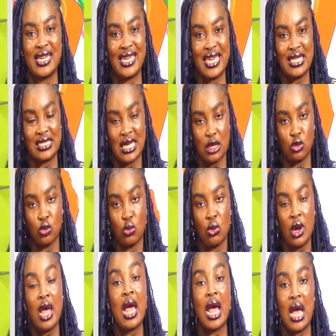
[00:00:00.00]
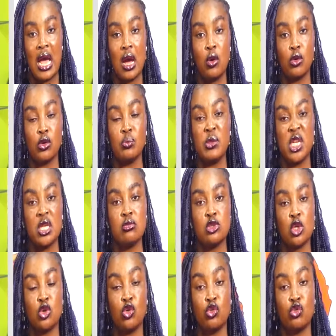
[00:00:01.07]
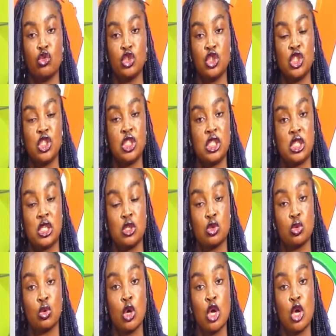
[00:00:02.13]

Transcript: dem do wa be ya work well you